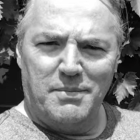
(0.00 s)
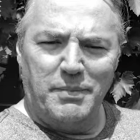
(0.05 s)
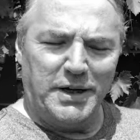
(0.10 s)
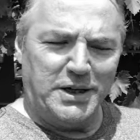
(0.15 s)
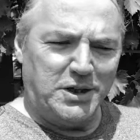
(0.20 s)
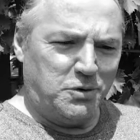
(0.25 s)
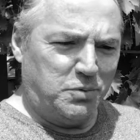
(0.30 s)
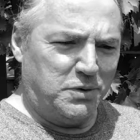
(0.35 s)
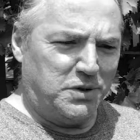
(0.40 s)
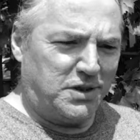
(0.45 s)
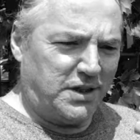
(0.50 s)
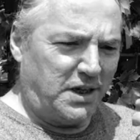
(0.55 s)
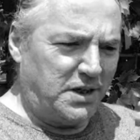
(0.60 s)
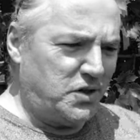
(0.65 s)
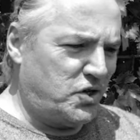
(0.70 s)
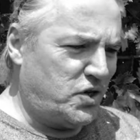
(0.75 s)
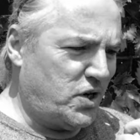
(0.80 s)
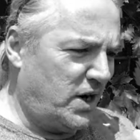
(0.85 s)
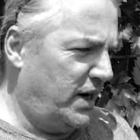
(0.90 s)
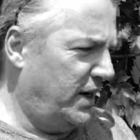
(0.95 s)
mixed with
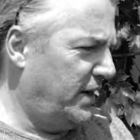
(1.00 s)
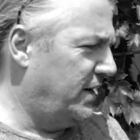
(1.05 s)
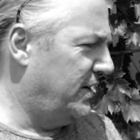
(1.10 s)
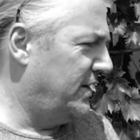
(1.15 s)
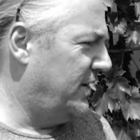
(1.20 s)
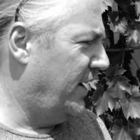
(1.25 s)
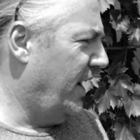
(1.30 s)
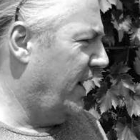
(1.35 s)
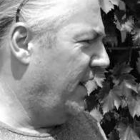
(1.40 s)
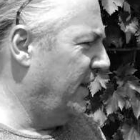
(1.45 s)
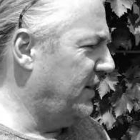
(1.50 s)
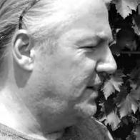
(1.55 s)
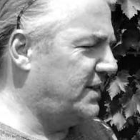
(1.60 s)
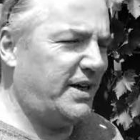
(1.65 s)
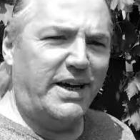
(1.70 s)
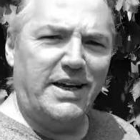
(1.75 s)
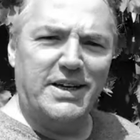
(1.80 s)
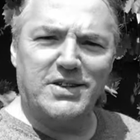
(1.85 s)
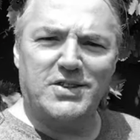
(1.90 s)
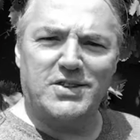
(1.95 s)
sunshine, and it
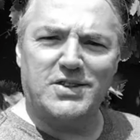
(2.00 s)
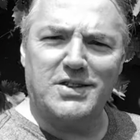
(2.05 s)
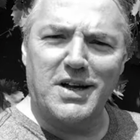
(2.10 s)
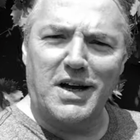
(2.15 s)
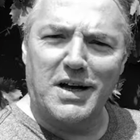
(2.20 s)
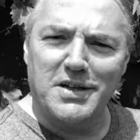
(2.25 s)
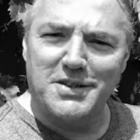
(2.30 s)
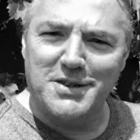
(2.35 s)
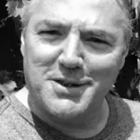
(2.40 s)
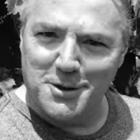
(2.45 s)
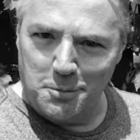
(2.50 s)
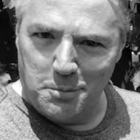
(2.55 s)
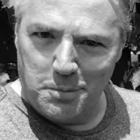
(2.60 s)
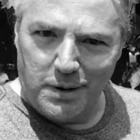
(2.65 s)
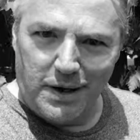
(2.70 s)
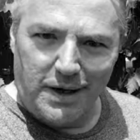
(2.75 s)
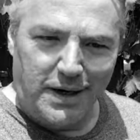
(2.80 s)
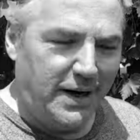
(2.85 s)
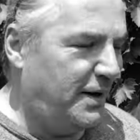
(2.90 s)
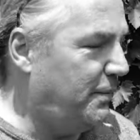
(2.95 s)
tastes
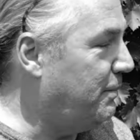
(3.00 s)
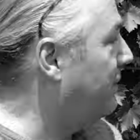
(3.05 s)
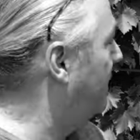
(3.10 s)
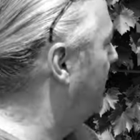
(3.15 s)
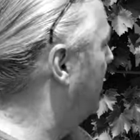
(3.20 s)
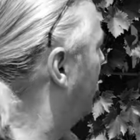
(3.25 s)
sublime.